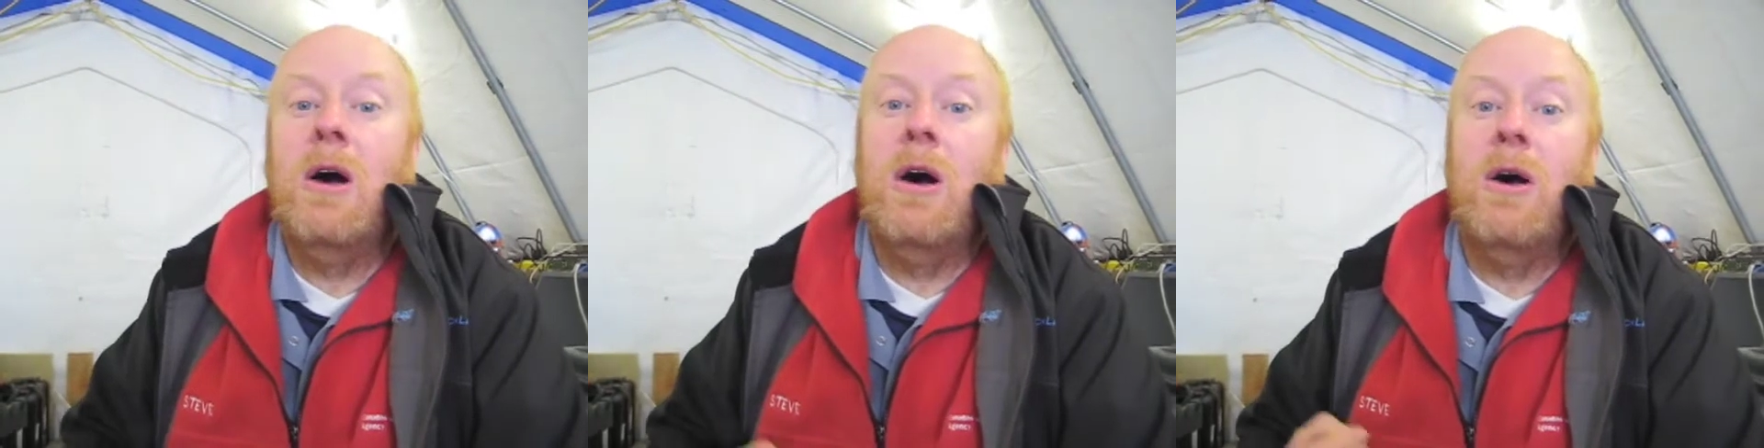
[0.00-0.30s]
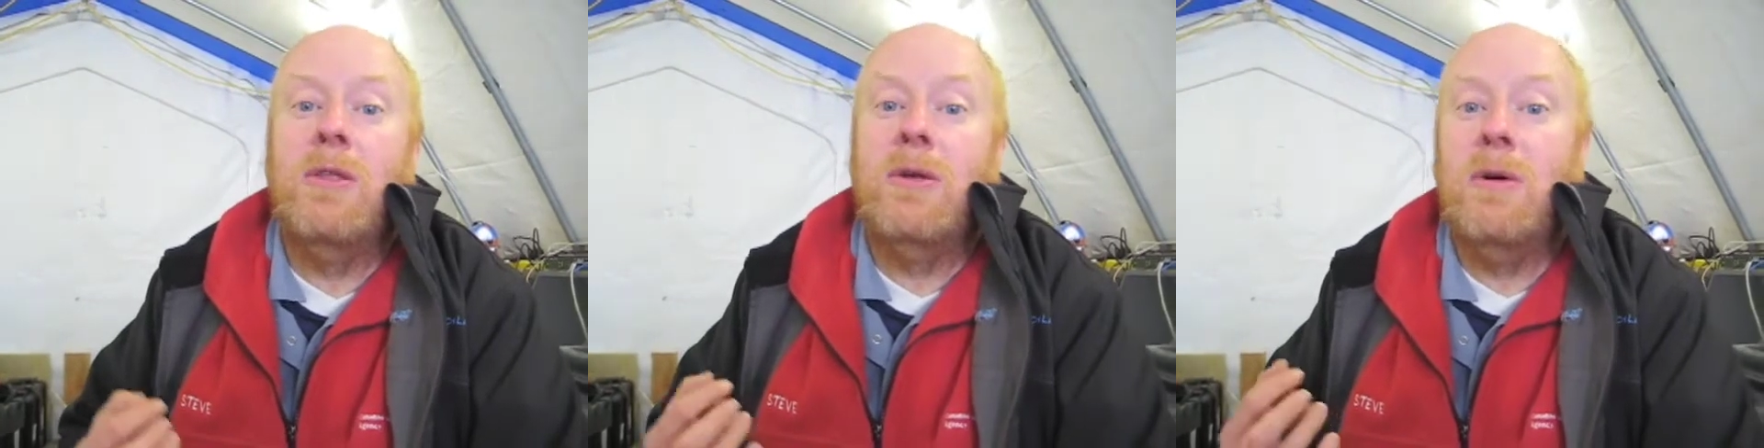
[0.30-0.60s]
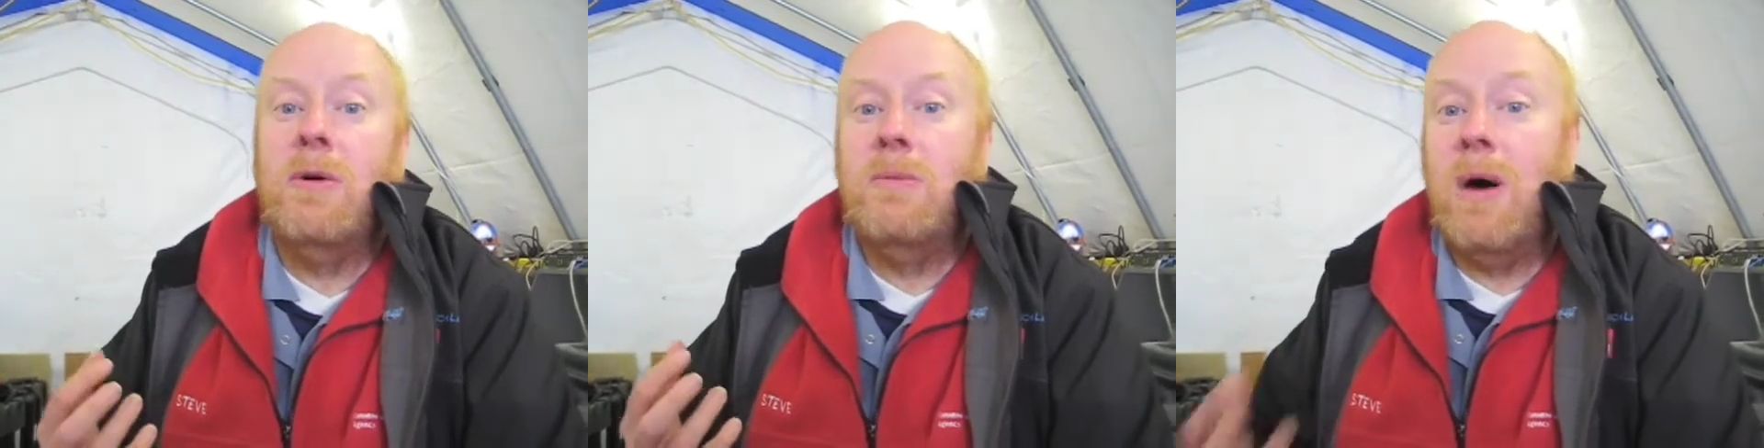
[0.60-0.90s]

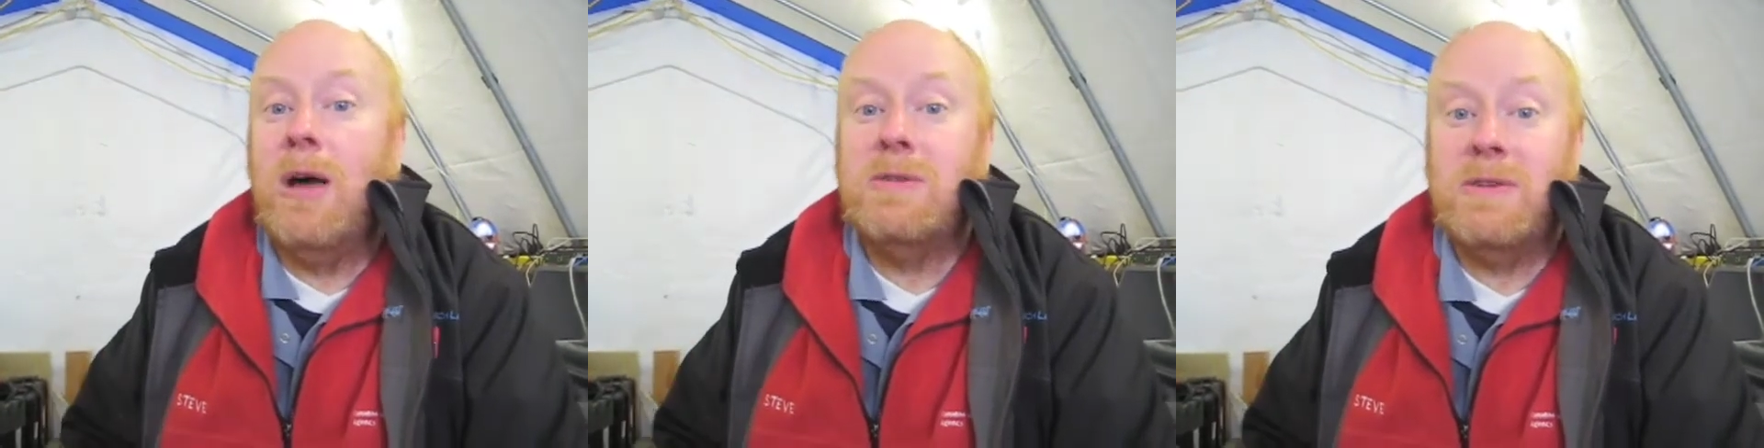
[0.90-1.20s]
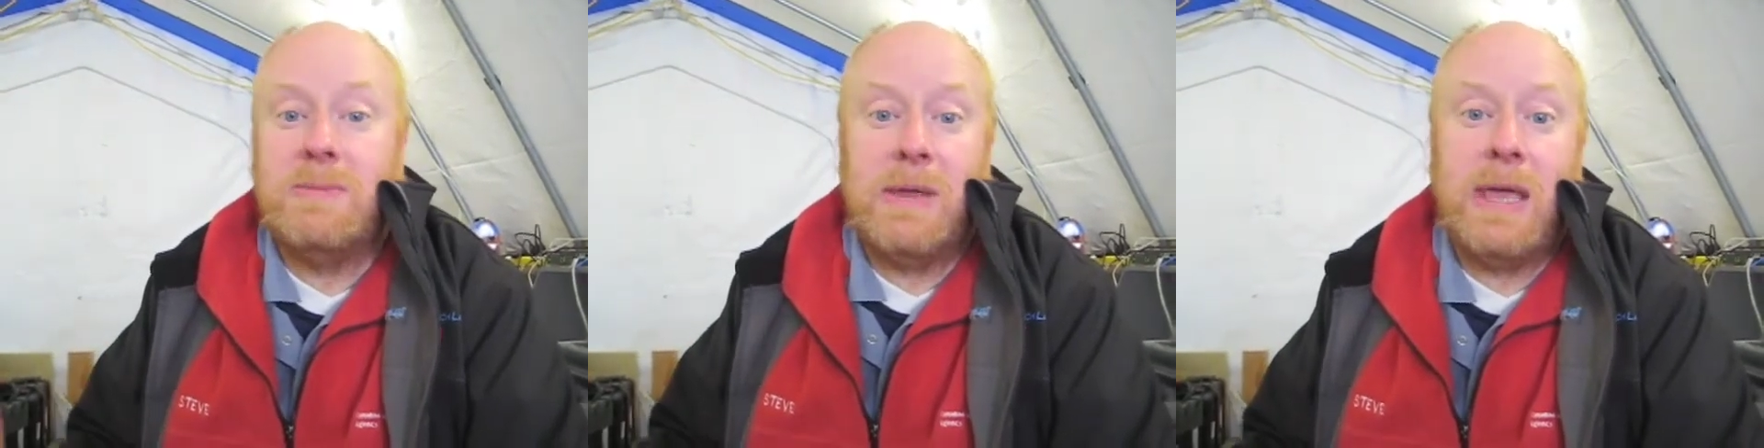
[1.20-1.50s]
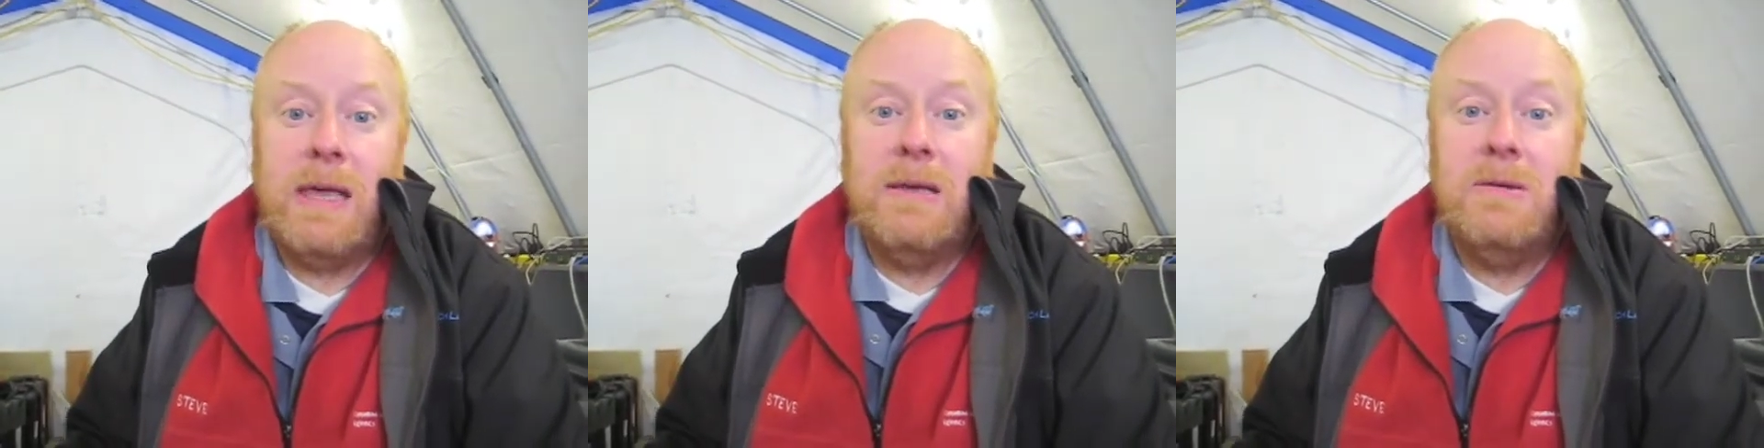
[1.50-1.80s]
or Mars with its big
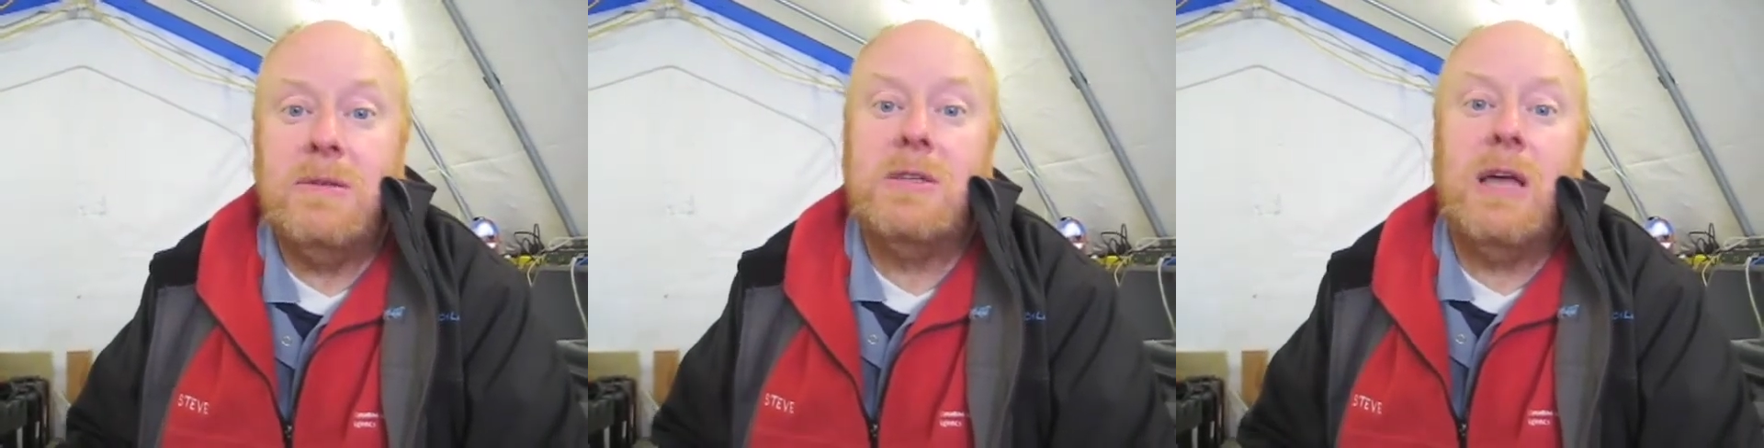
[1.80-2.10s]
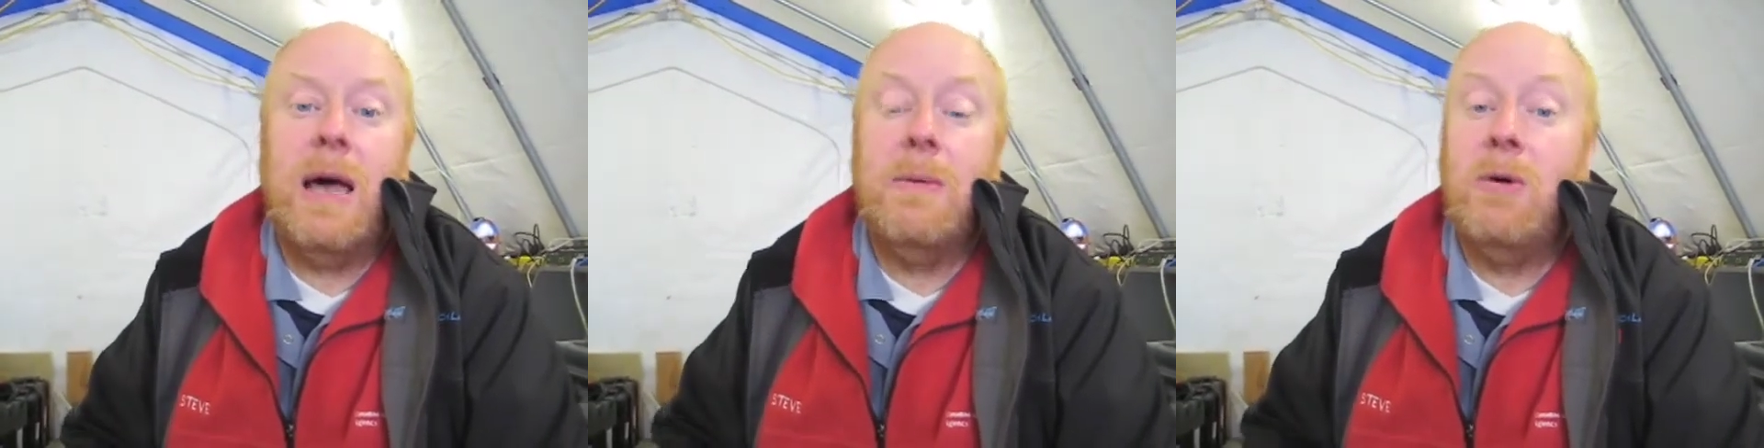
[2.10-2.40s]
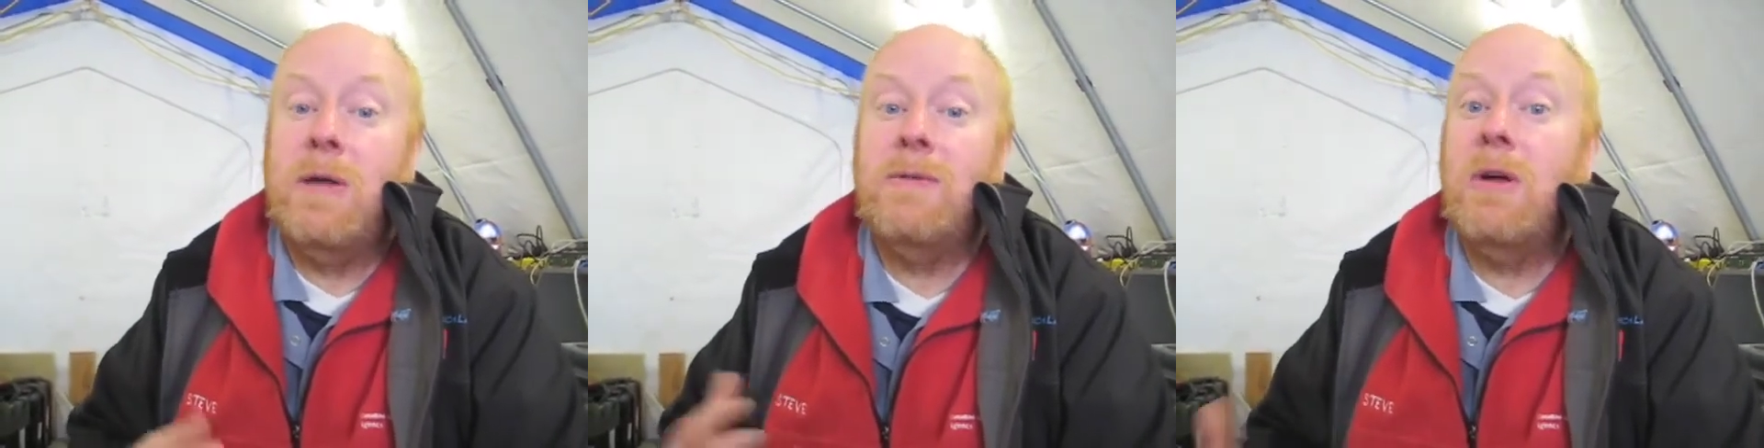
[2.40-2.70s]
hills,
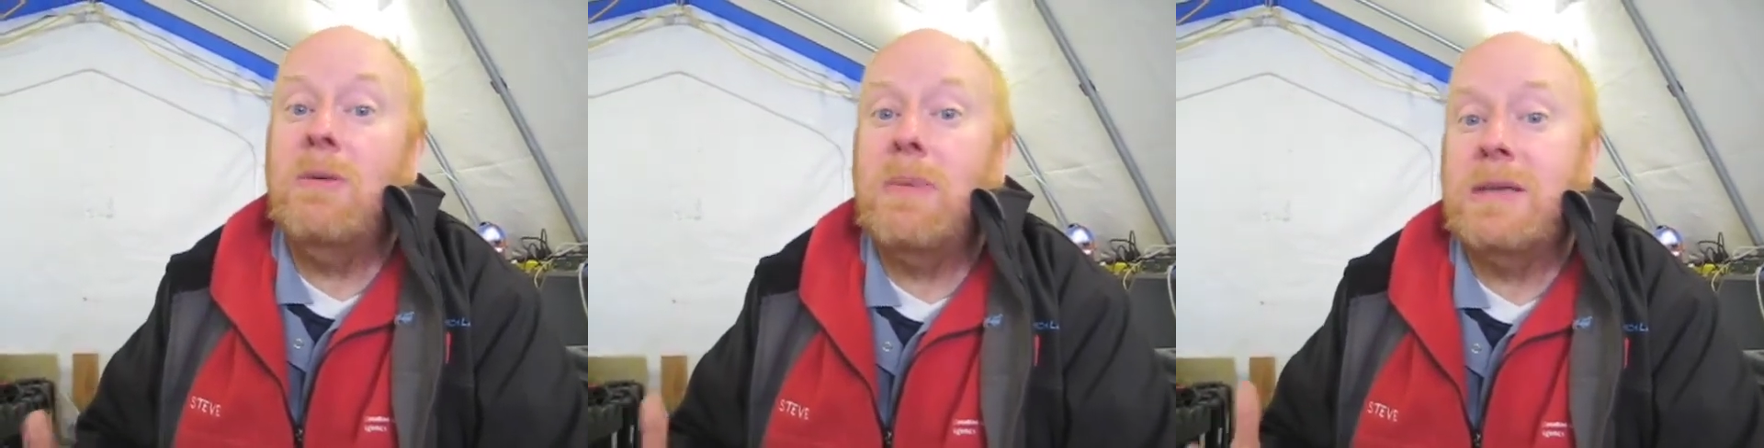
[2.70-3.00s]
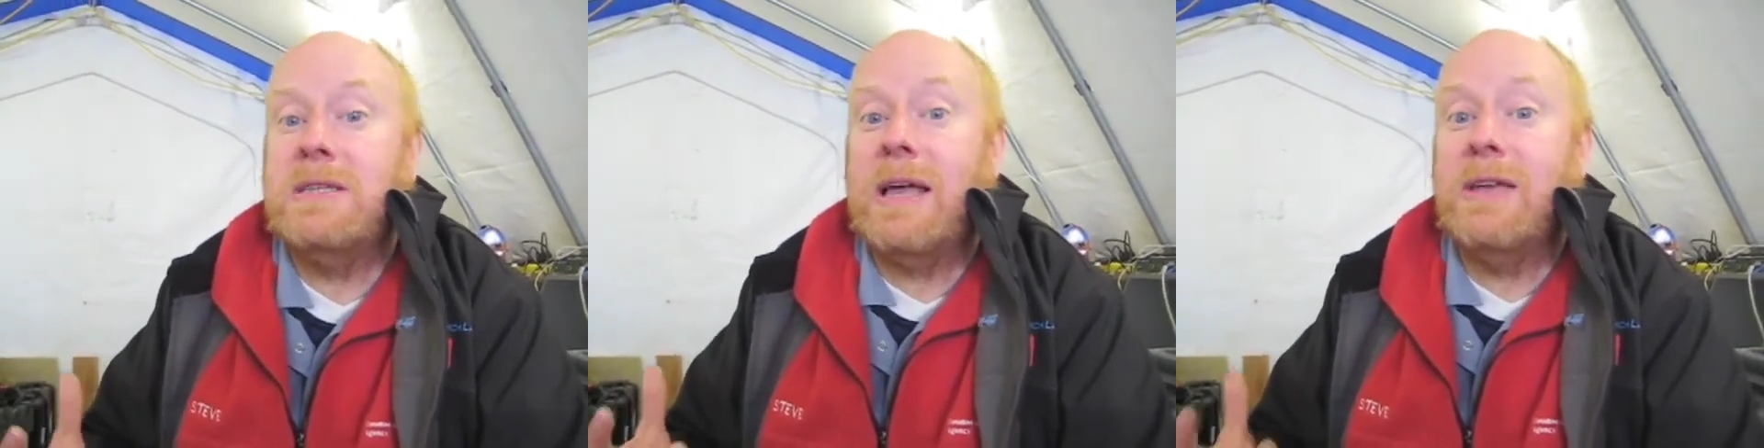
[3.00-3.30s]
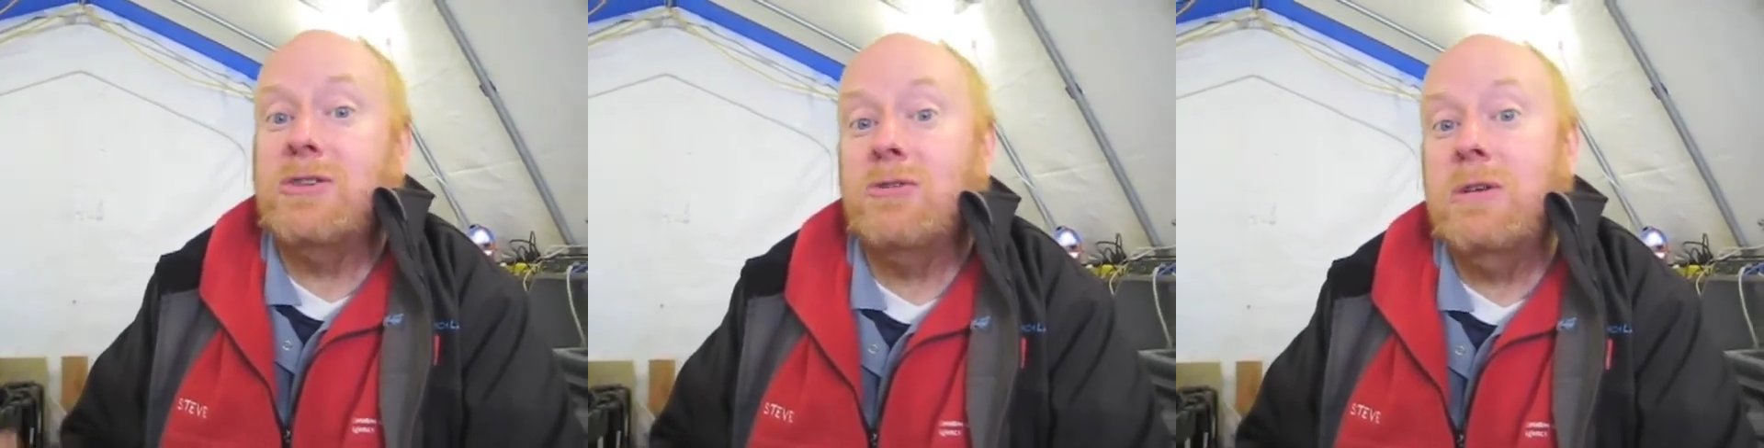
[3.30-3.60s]
or even on places like
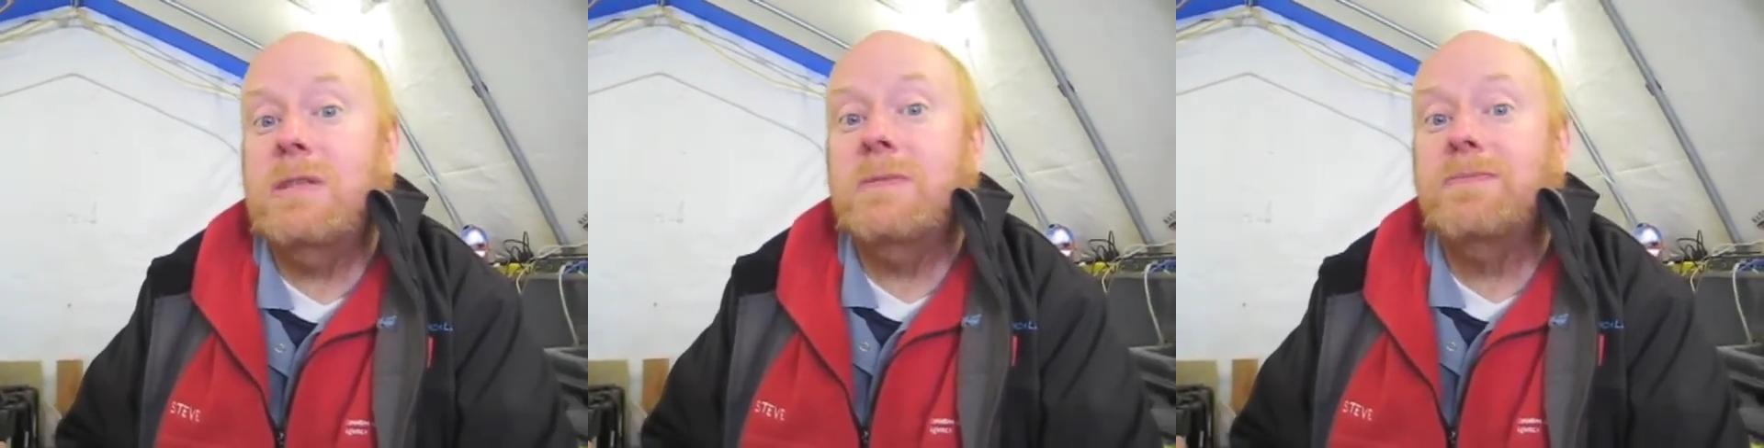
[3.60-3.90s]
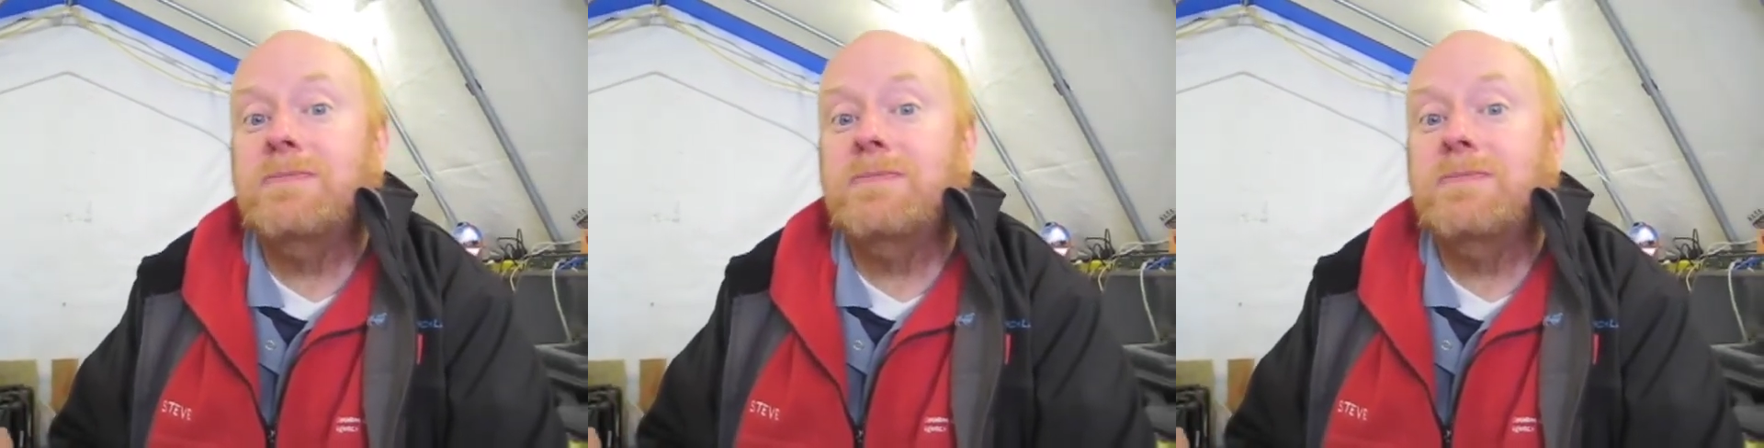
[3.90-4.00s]
asteroids.